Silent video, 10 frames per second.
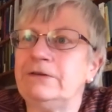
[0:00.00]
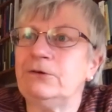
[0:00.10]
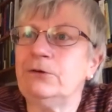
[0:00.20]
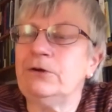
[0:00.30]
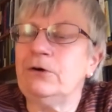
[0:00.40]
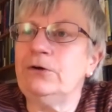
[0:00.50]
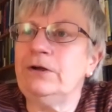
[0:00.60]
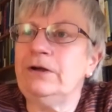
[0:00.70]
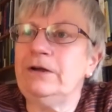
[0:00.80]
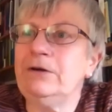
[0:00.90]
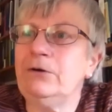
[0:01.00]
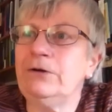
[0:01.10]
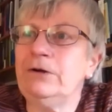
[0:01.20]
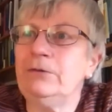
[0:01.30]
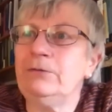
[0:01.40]
on
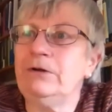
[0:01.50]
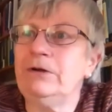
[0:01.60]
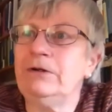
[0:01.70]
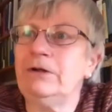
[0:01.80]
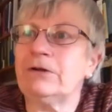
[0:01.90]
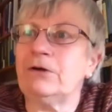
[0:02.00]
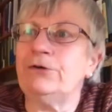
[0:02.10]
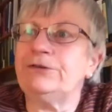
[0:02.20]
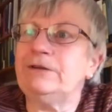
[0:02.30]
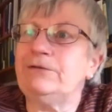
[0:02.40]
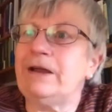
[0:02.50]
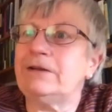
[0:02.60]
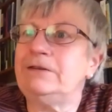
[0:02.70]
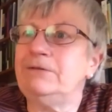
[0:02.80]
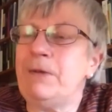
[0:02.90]
a
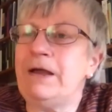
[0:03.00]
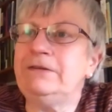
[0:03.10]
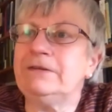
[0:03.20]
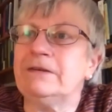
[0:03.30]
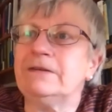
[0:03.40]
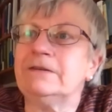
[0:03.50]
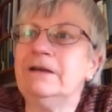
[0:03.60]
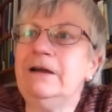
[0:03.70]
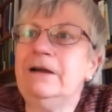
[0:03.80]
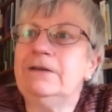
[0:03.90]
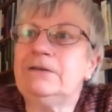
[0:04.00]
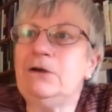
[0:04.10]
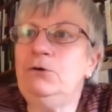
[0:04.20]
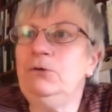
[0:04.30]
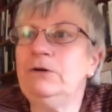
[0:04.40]
cost-effective basis.
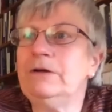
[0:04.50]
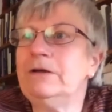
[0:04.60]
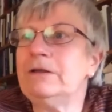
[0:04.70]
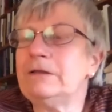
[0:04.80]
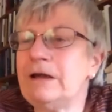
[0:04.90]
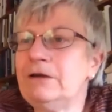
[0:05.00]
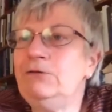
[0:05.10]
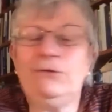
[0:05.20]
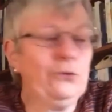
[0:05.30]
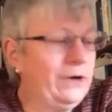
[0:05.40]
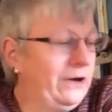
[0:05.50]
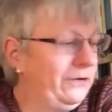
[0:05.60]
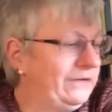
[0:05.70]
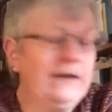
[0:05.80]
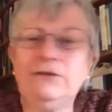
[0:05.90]
So thank you for drawing our
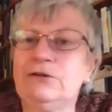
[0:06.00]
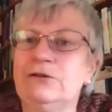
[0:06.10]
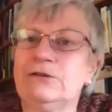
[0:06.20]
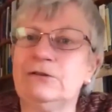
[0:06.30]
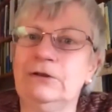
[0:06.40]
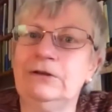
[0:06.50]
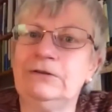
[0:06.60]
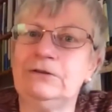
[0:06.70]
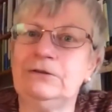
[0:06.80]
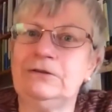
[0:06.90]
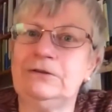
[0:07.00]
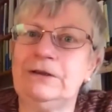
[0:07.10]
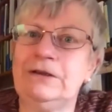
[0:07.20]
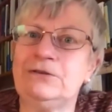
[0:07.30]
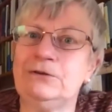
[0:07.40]
attention to
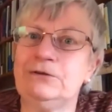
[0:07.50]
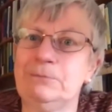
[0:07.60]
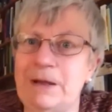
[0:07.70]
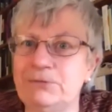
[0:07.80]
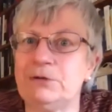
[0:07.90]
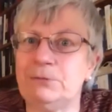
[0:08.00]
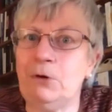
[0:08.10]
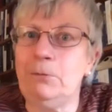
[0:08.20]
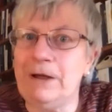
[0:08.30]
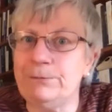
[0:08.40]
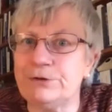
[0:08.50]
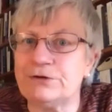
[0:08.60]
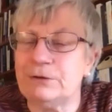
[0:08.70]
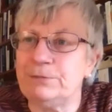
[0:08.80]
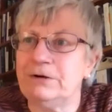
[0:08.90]
the issues of membership,
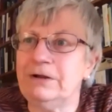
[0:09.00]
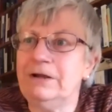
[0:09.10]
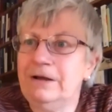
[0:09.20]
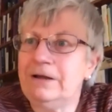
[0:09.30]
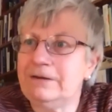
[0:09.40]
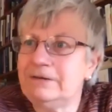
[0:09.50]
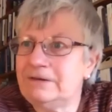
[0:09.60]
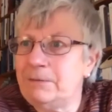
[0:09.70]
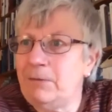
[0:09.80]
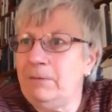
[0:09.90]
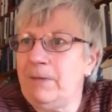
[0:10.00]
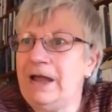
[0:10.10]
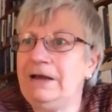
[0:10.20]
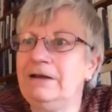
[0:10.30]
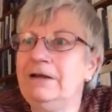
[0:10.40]
non-membership. And as I say, my
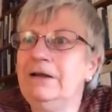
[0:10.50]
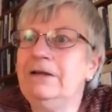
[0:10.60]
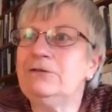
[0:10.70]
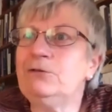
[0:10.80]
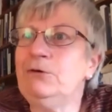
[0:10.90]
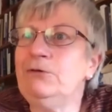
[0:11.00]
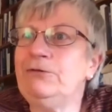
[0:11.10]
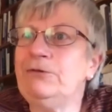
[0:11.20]
main sort of